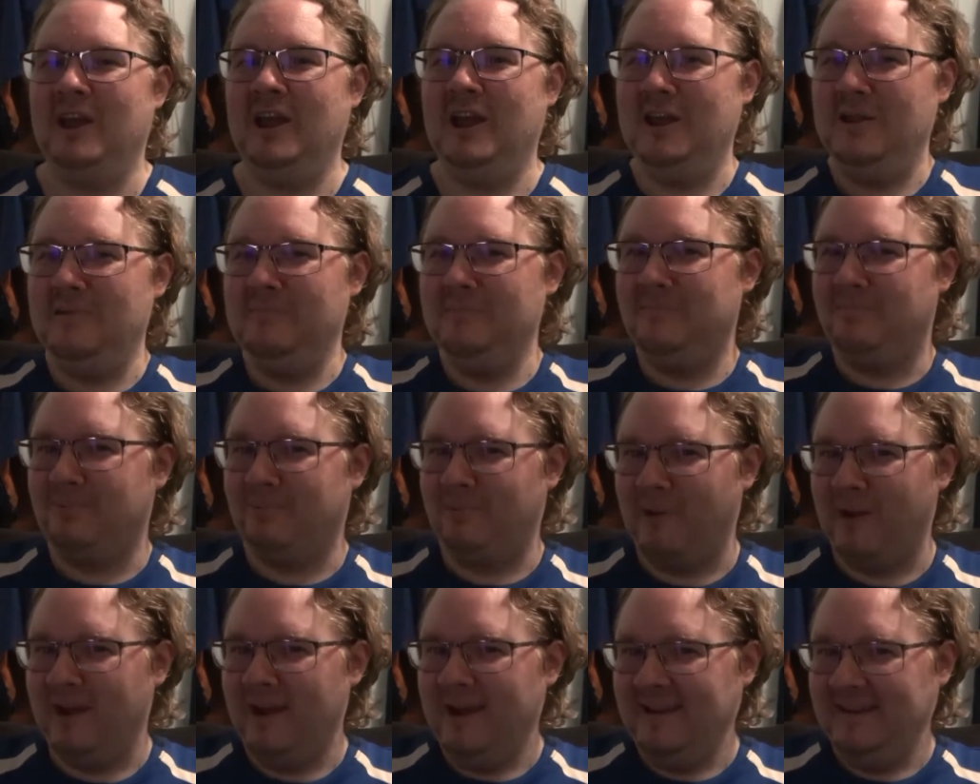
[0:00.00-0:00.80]

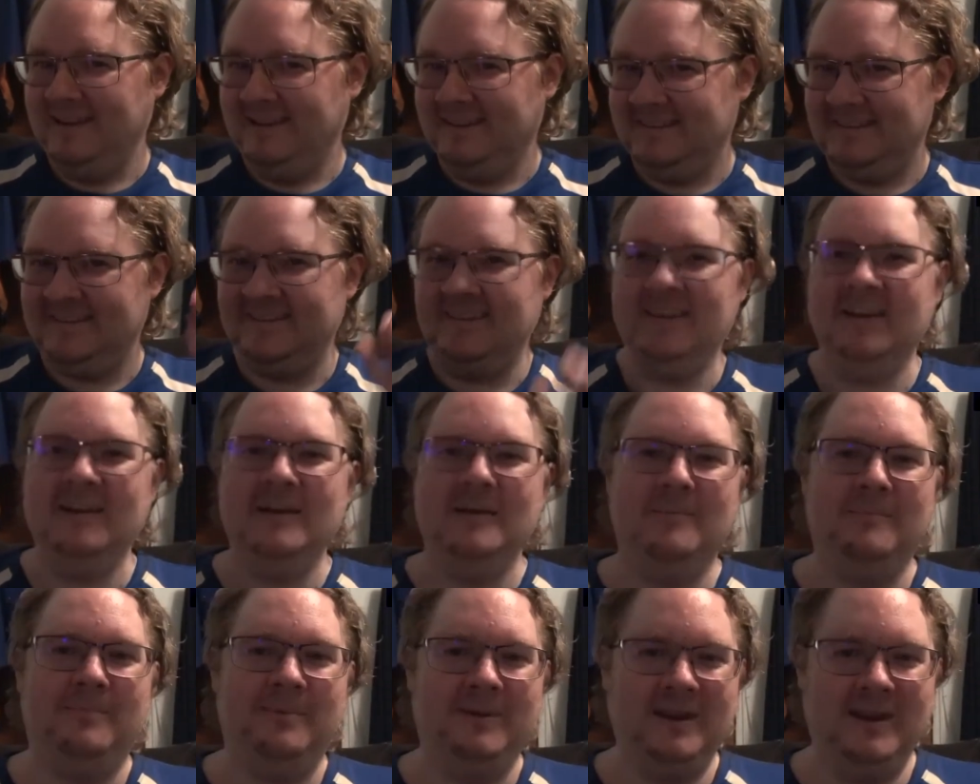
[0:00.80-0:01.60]
embraced
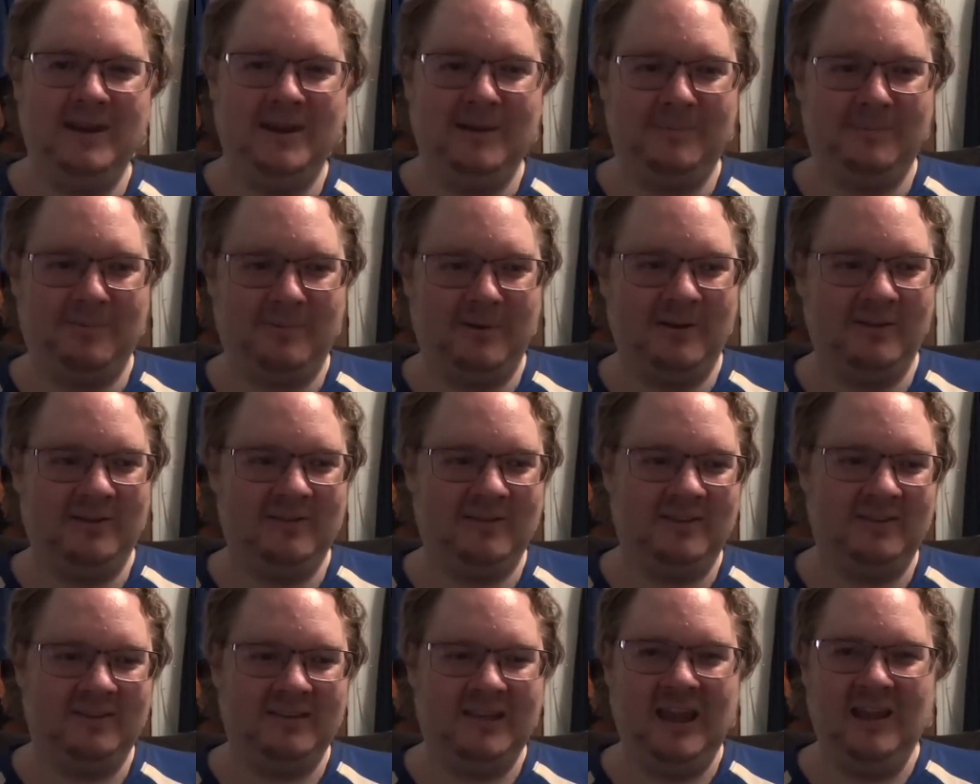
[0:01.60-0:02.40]
being a
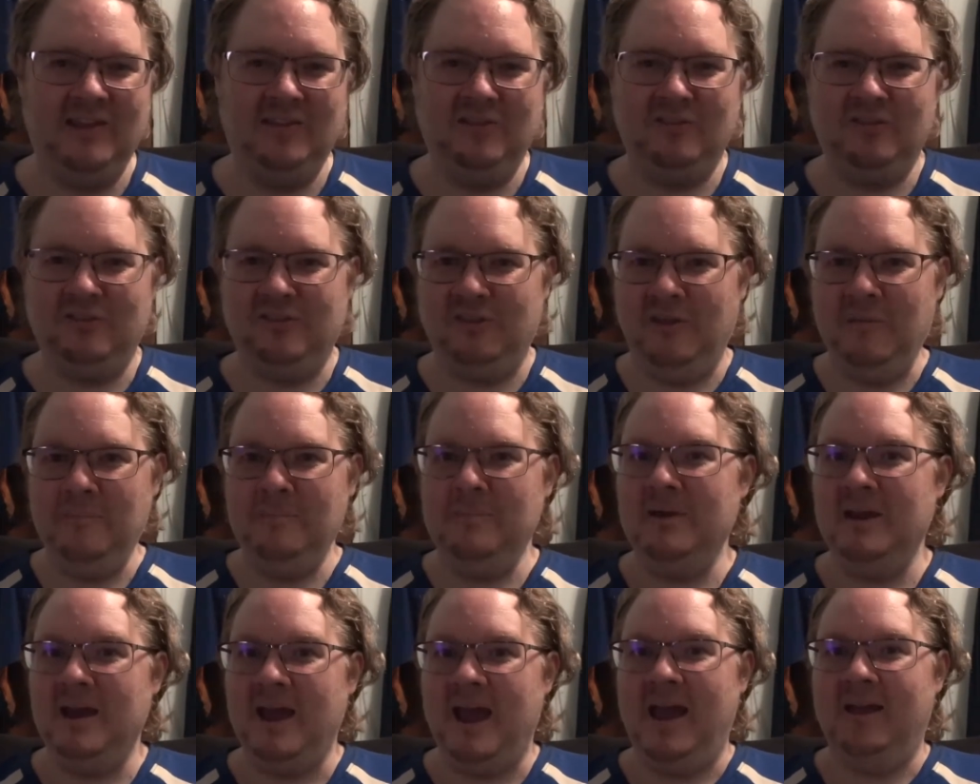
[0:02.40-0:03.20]
princess, and Zipp
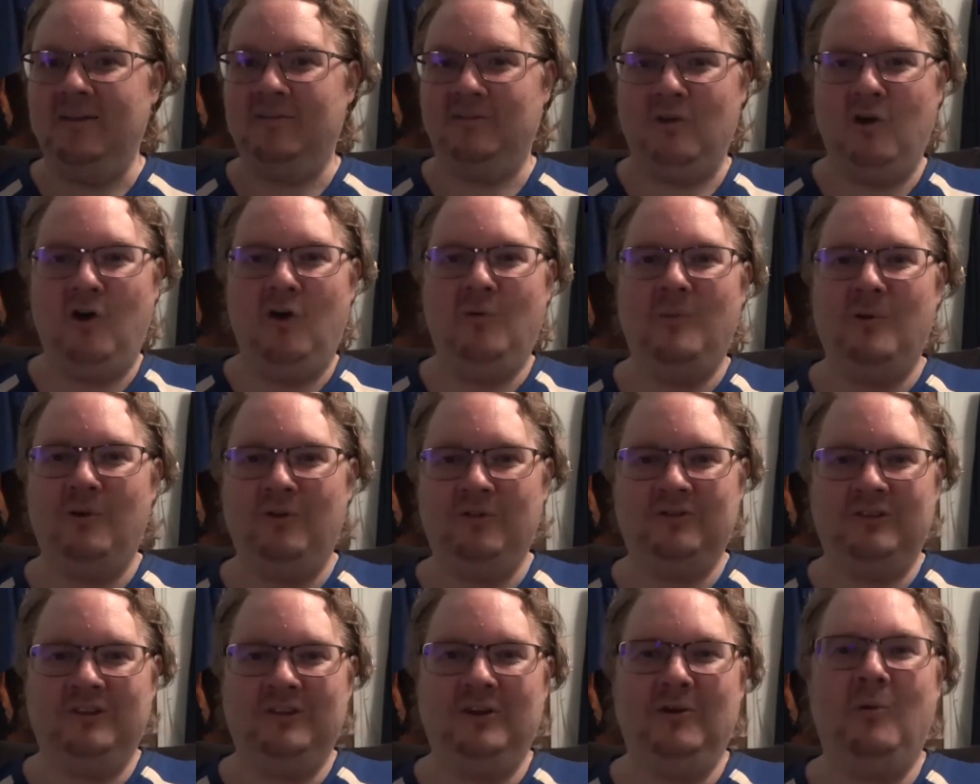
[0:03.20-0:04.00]
has
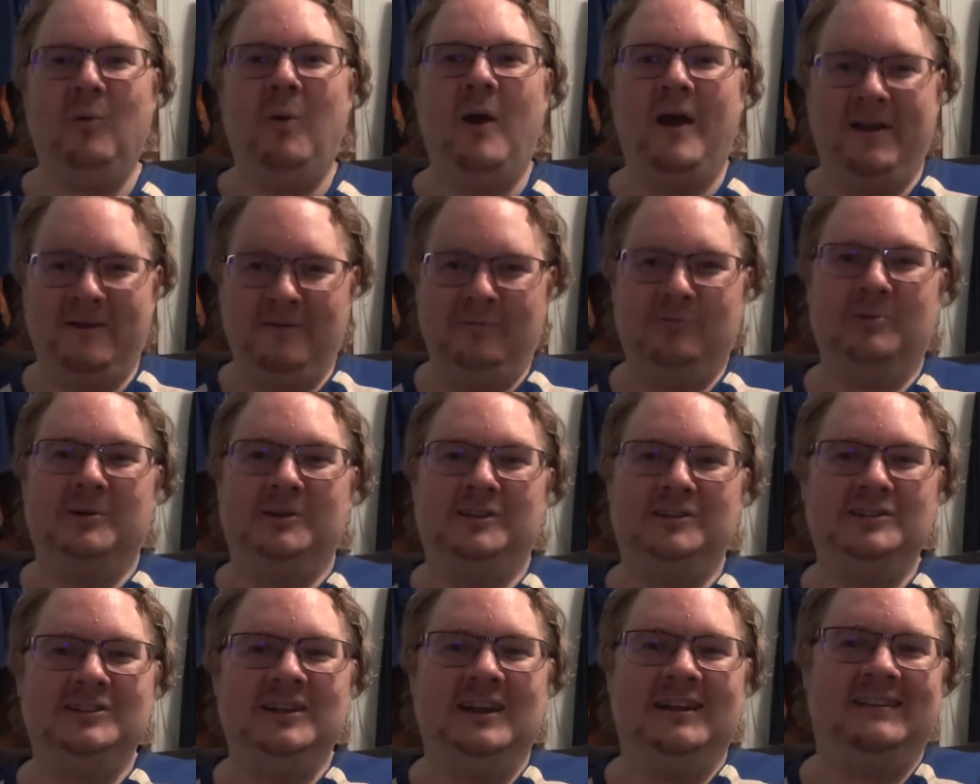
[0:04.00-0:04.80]
almost in a way
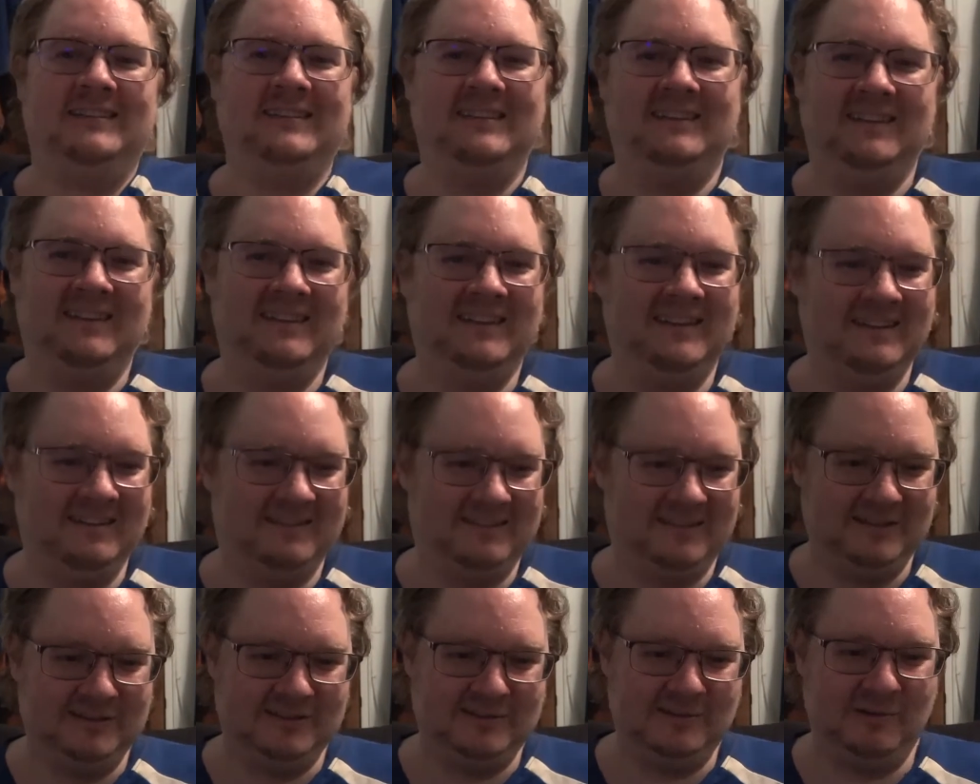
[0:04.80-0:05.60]
rejected it, is
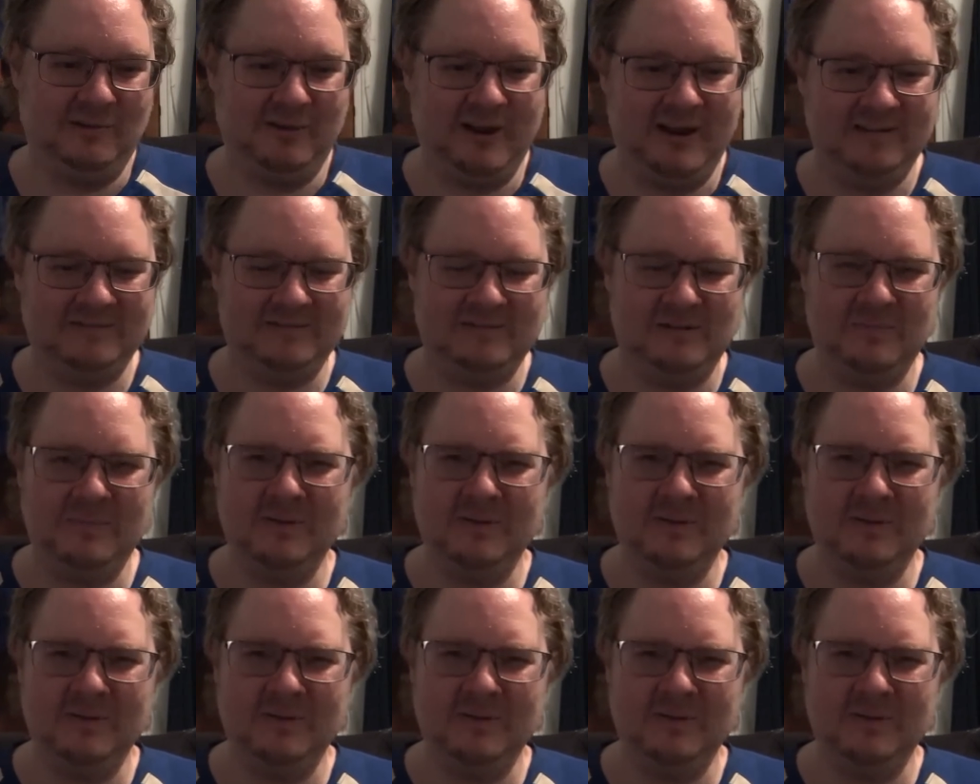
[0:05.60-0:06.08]
the short answer.